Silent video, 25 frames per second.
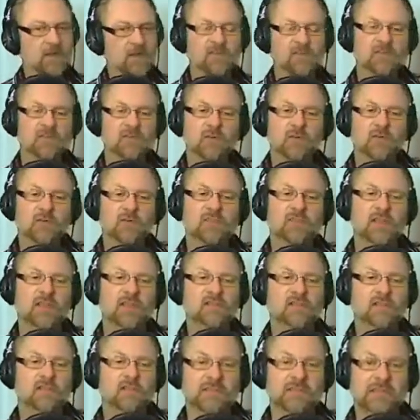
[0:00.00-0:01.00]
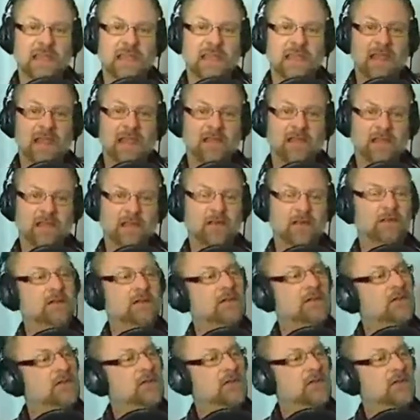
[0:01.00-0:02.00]
Association of Canada
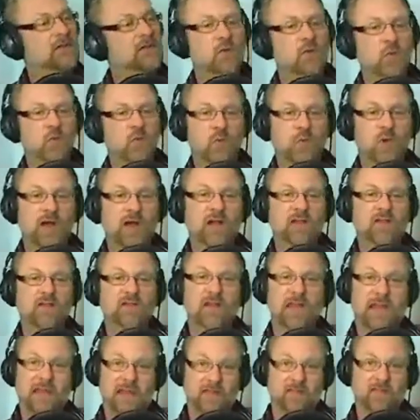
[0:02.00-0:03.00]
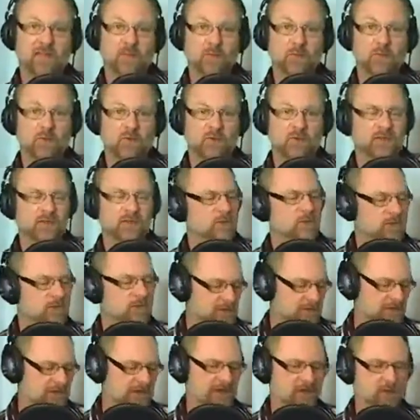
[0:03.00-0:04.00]
was at the booth, and
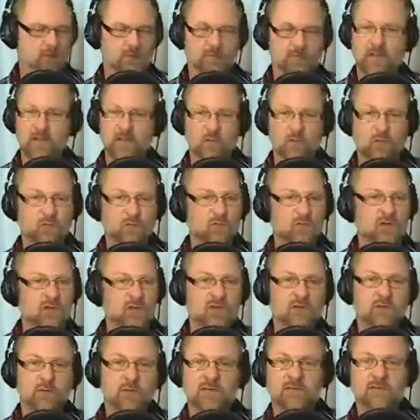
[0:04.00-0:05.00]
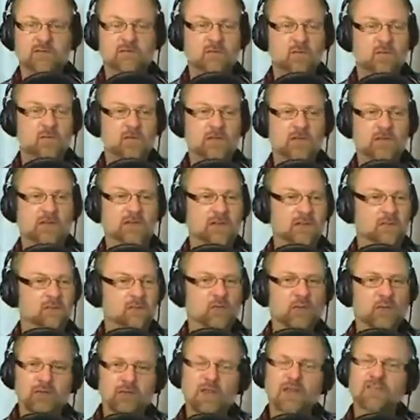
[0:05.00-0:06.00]
they were really, really full. And
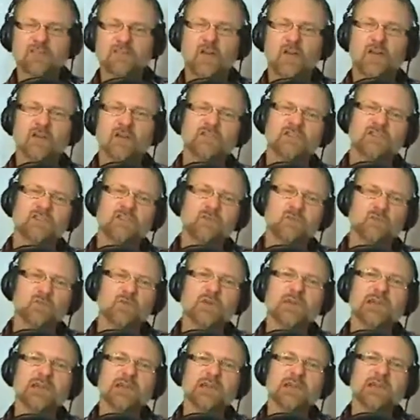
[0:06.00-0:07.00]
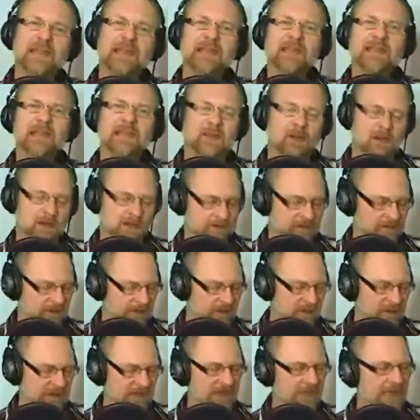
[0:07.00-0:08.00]
reflexology is really taking off
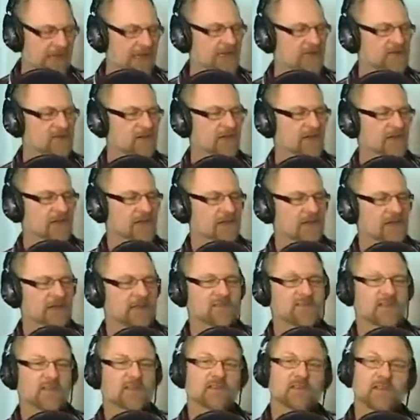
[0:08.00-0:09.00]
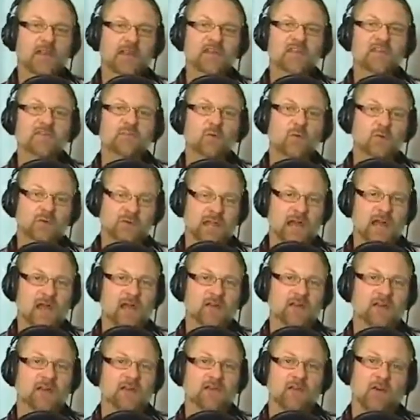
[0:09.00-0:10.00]
as a nice
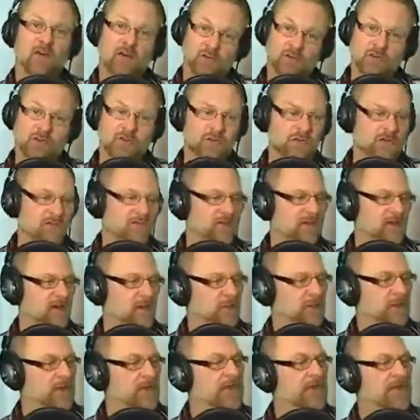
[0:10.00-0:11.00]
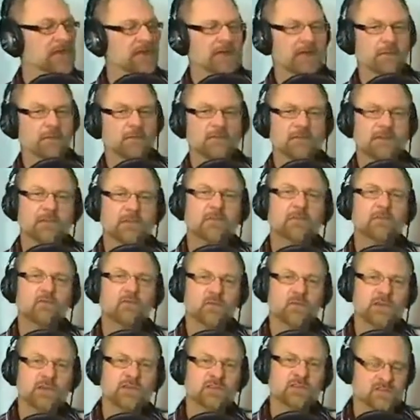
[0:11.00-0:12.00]
modality and alternative therapy. And let me
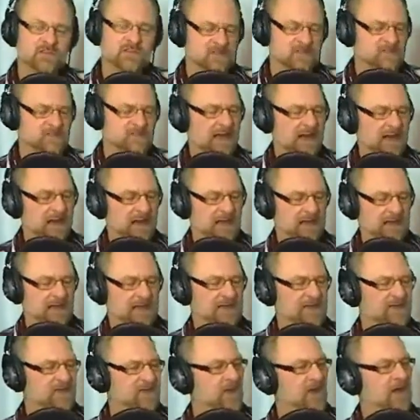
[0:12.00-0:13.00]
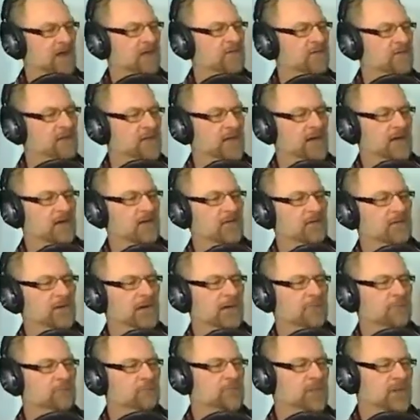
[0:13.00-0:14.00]
read you just the highlights of their
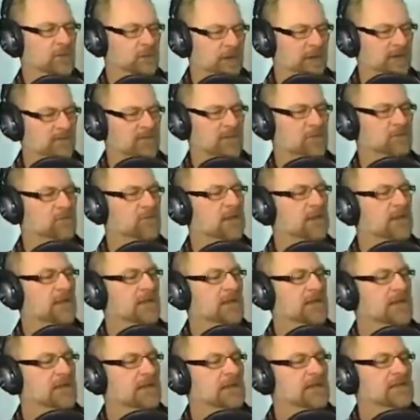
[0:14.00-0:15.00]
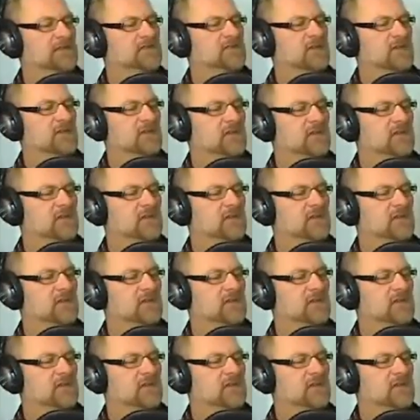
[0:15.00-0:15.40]
pamphlet. It says,